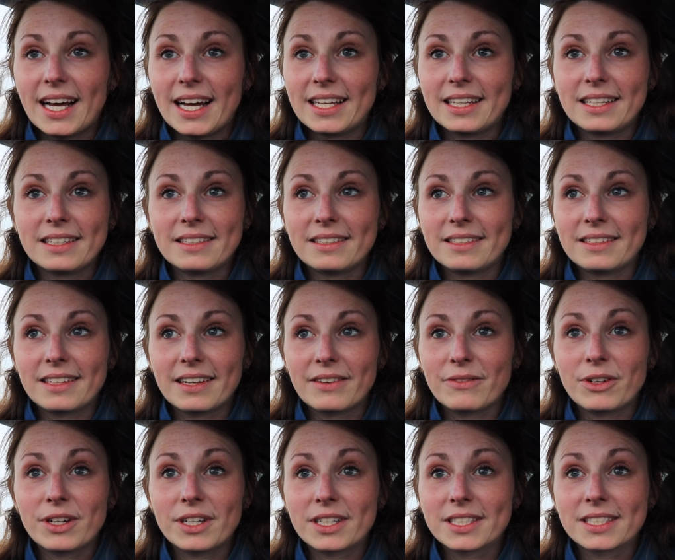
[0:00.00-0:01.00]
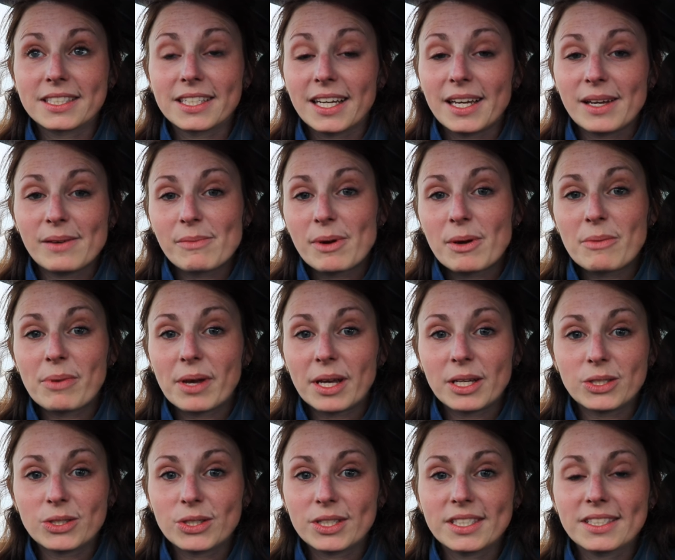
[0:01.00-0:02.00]
And I've got to say, my
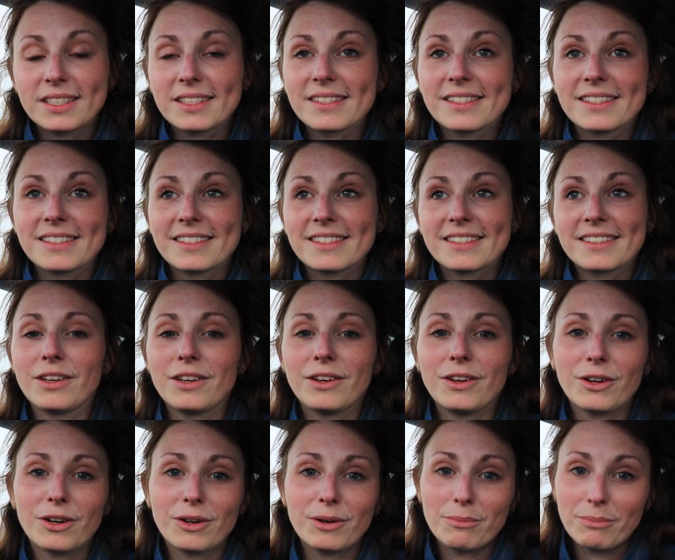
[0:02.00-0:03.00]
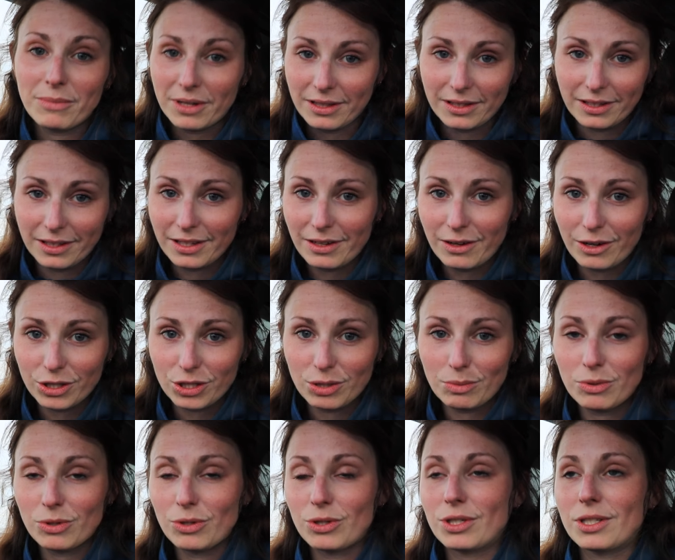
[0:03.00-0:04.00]
patrons, your monthly
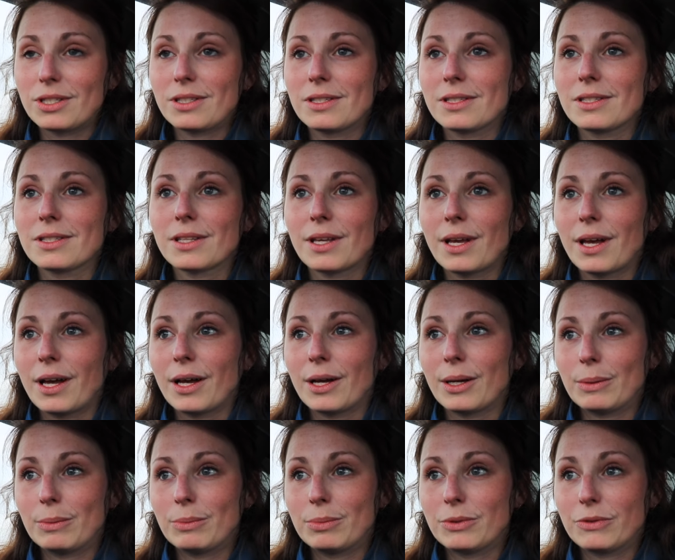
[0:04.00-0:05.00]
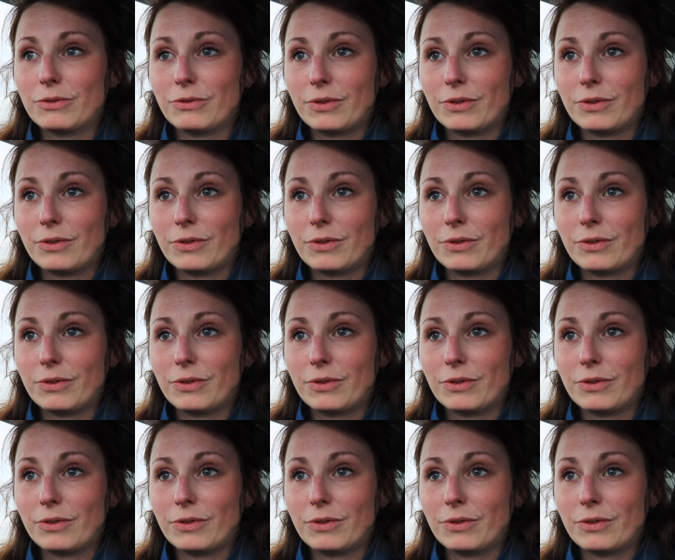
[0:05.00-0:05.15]
contributions helped